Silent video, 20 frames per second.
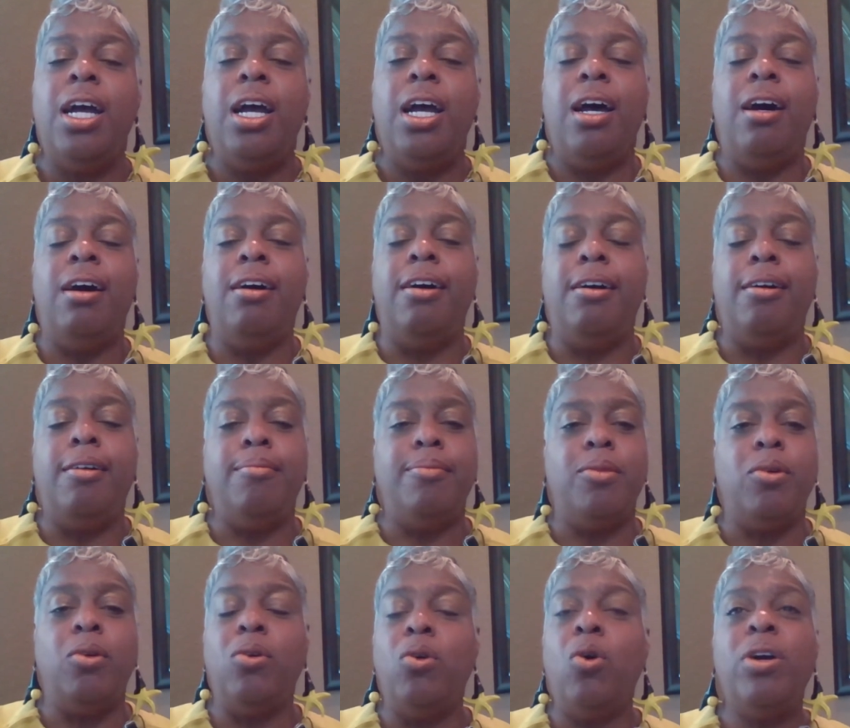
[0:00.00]

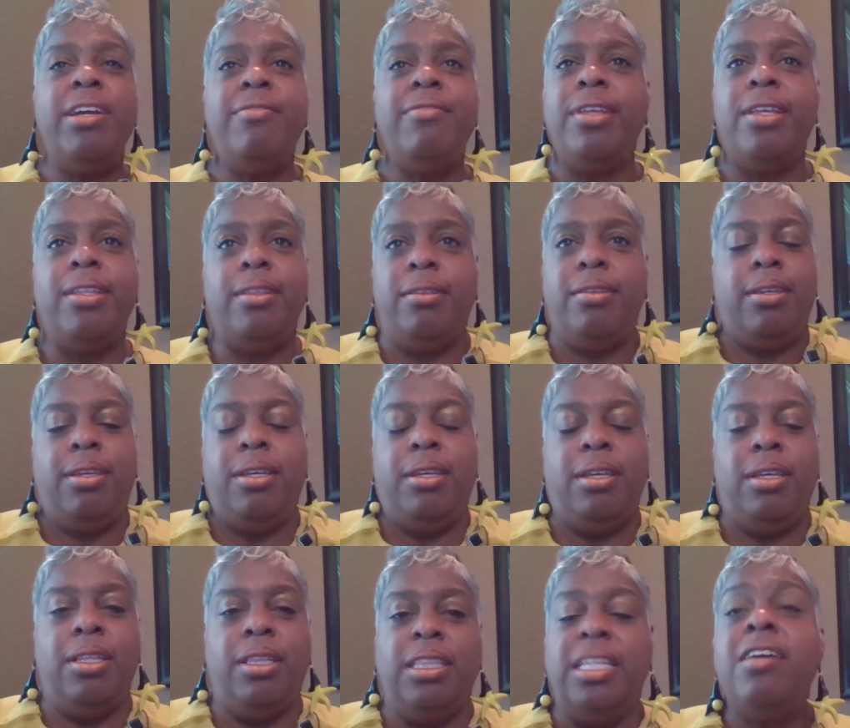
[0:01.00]
Or even
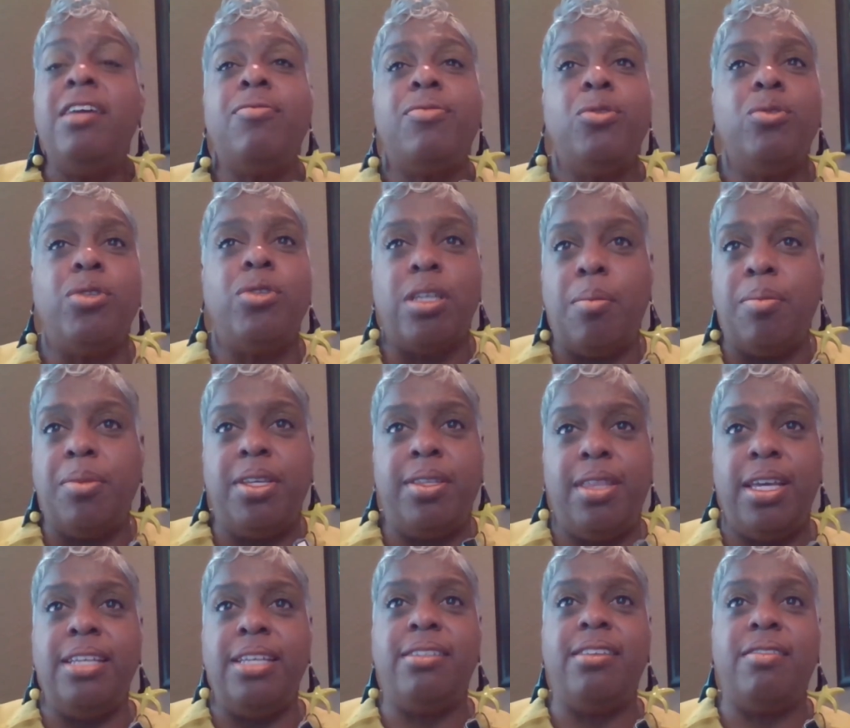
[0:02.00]
live through some of the
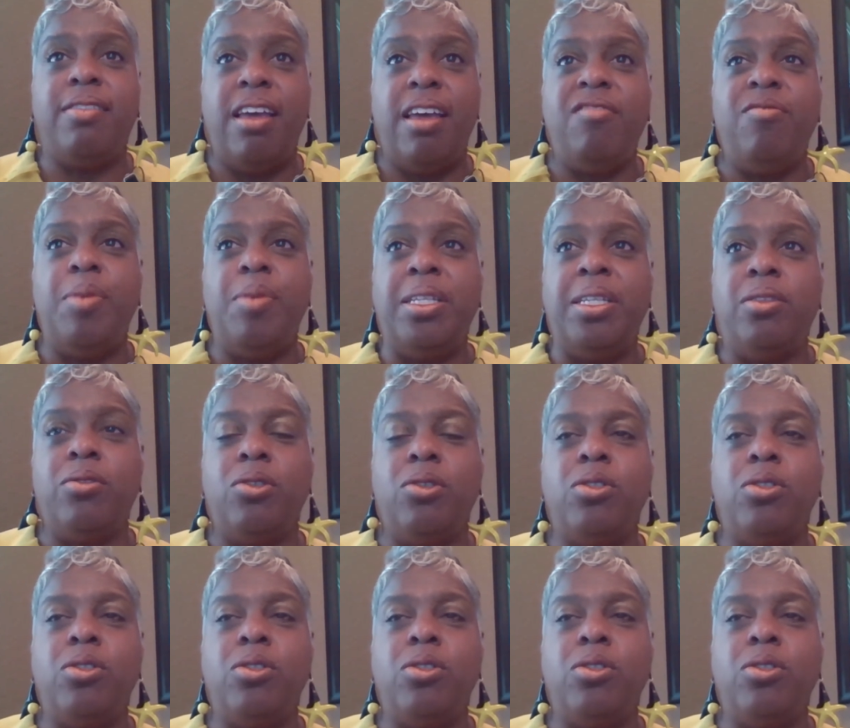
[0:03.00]
things that they've been through.